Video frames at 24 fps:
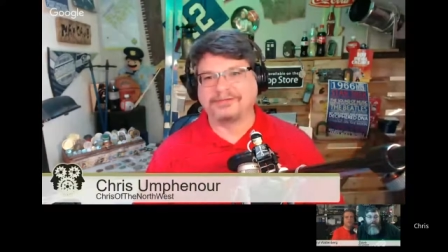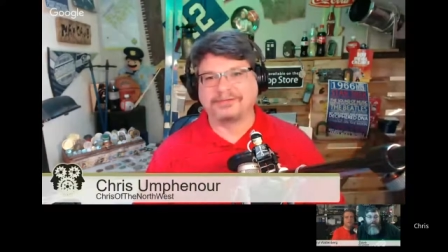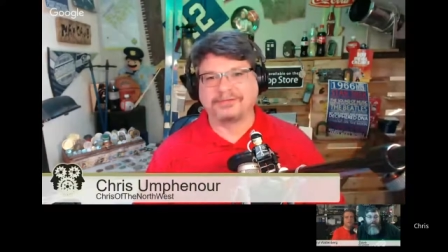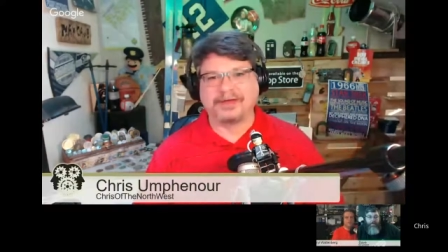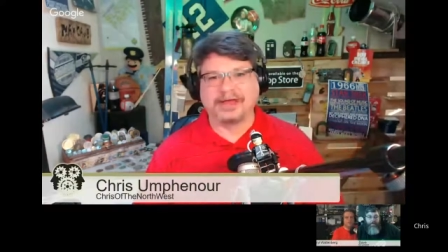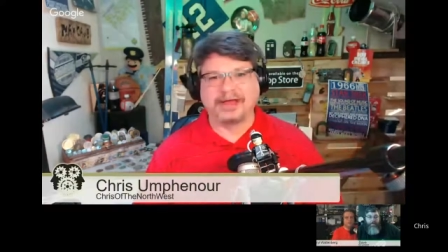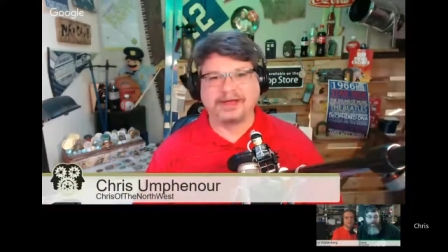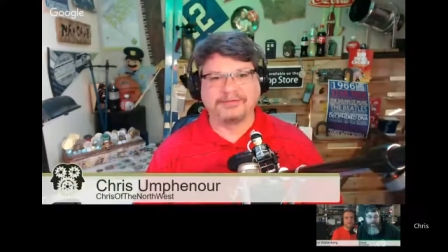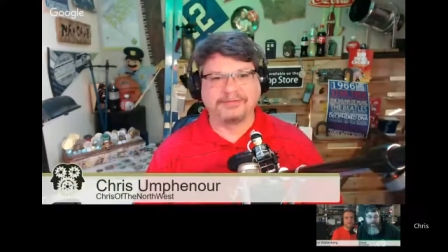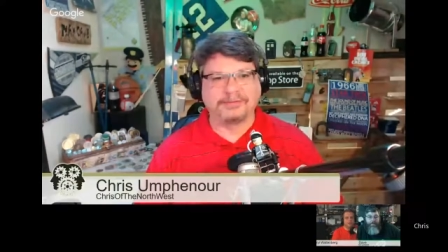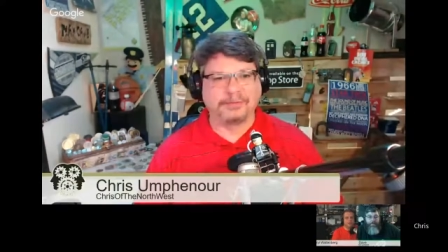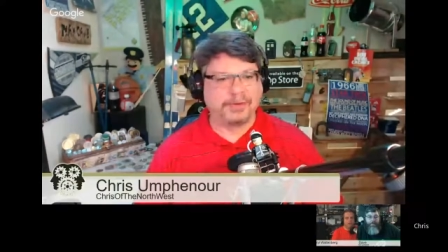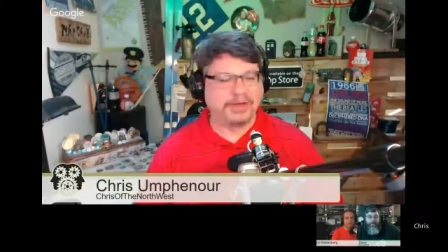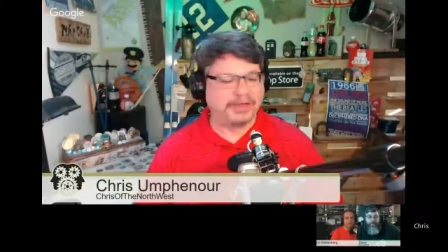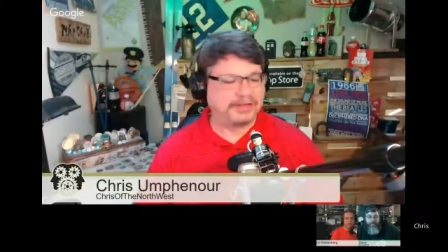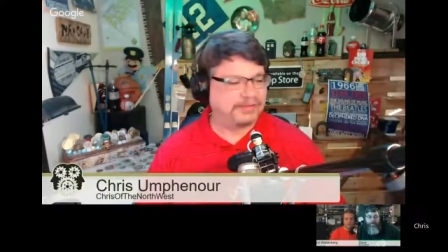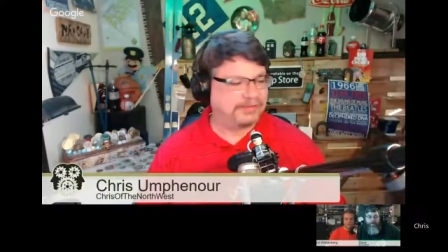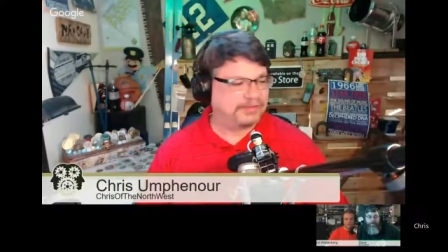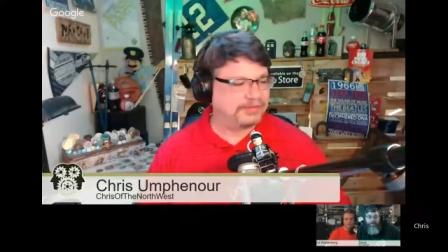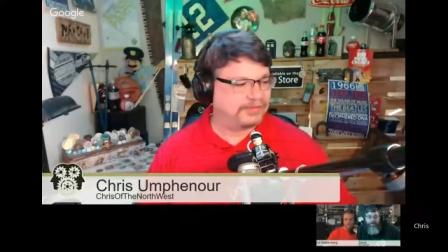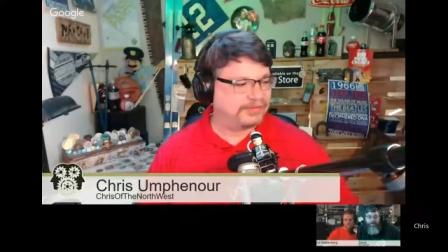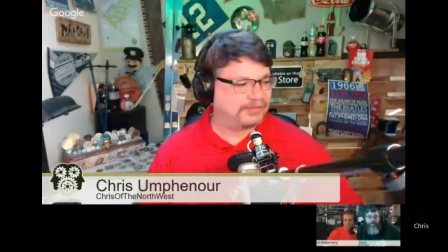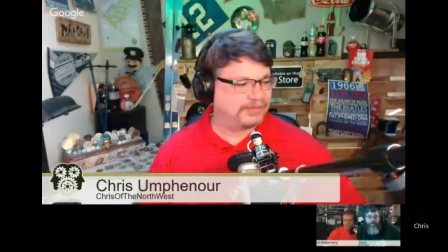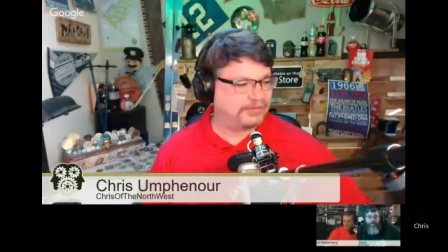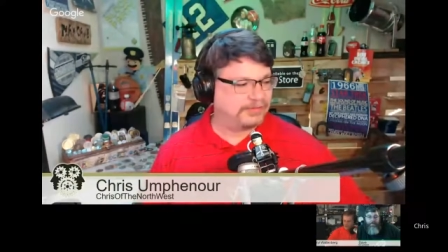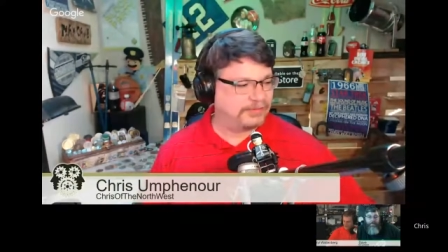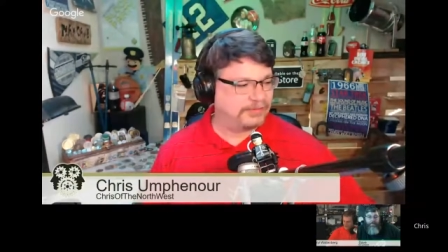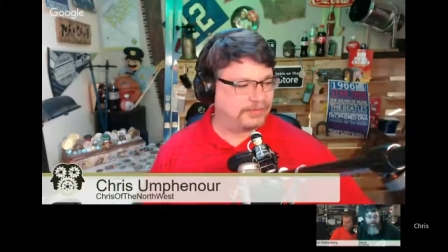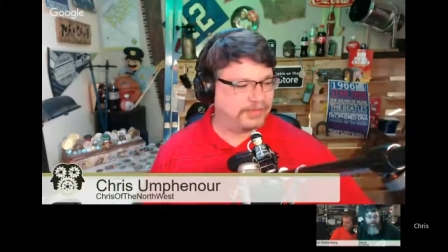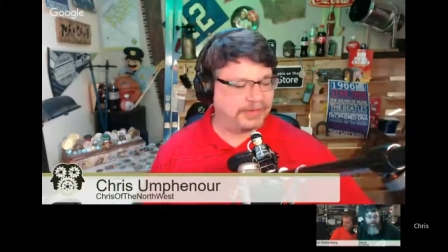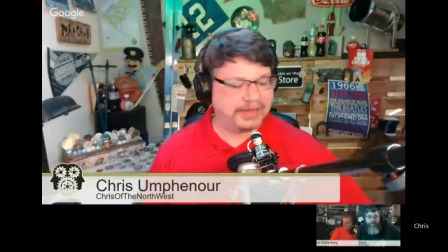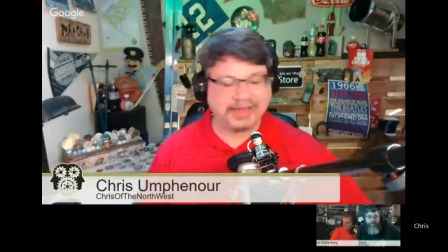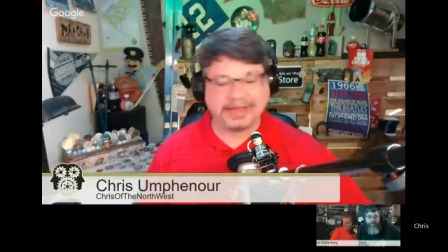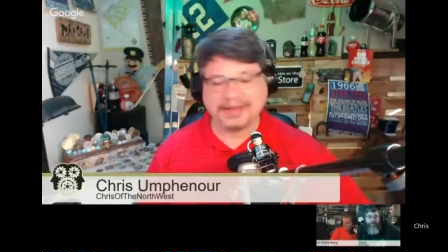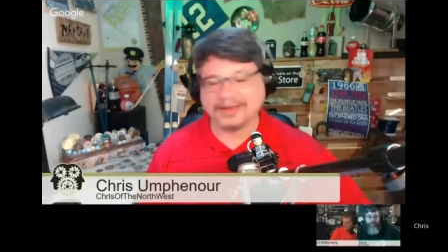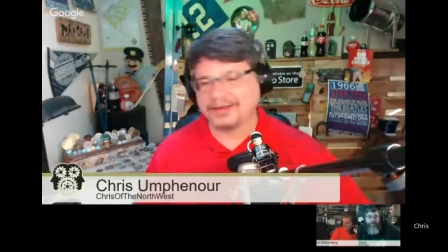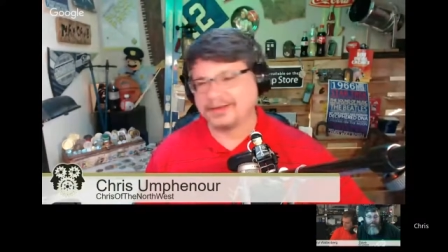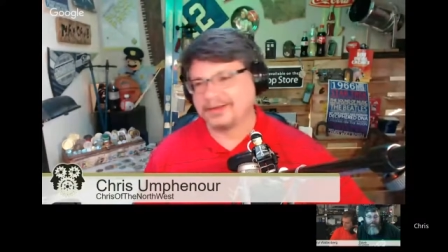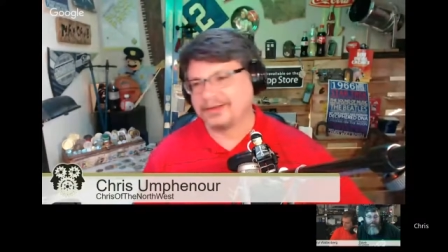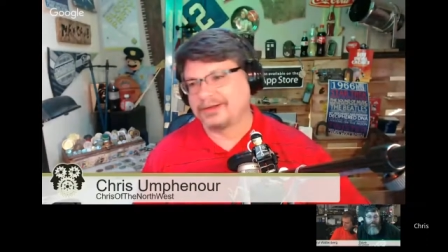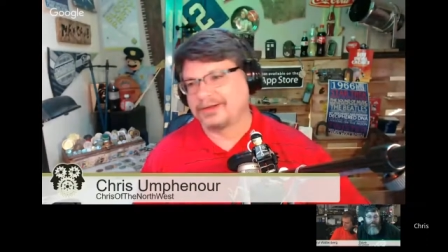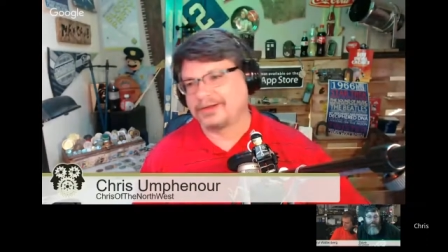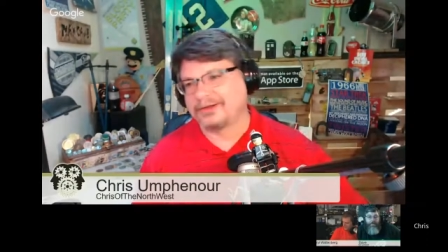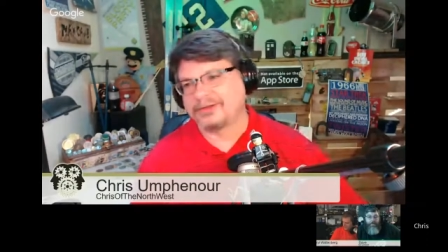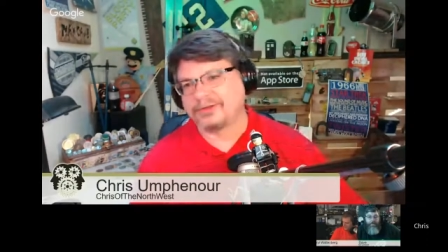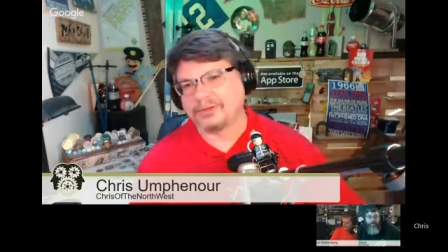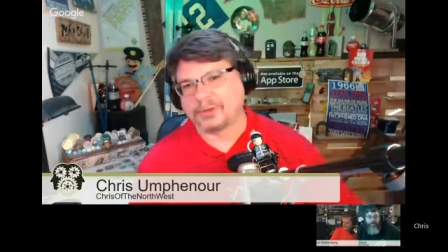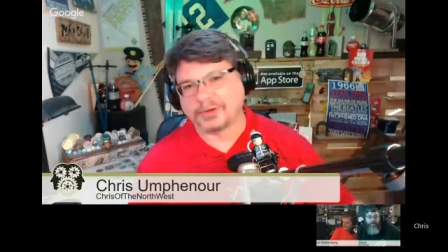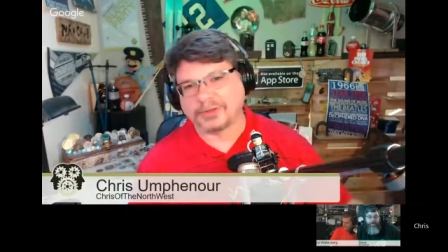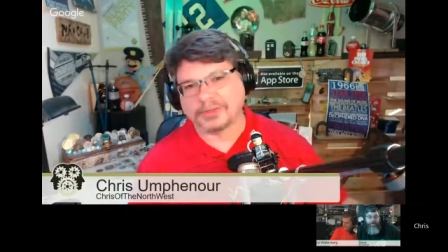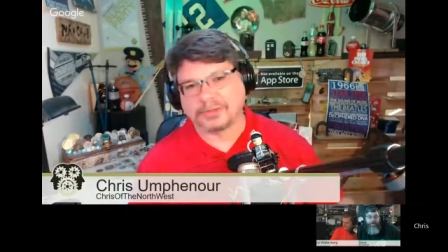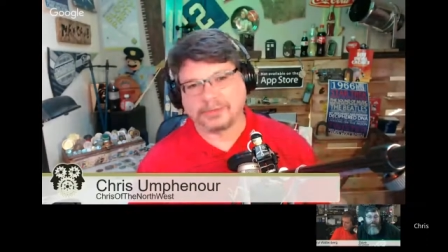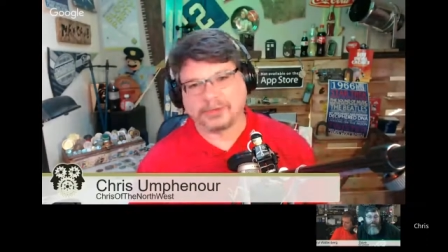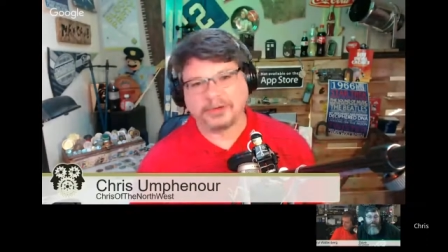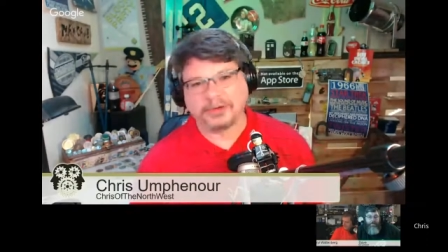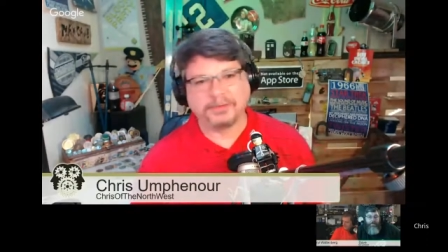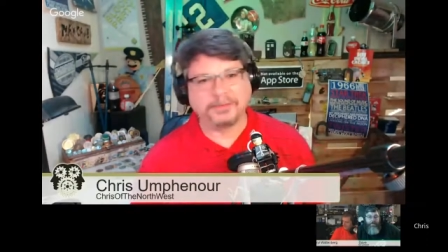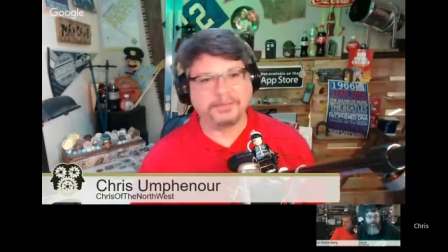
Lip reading: ones to sort through.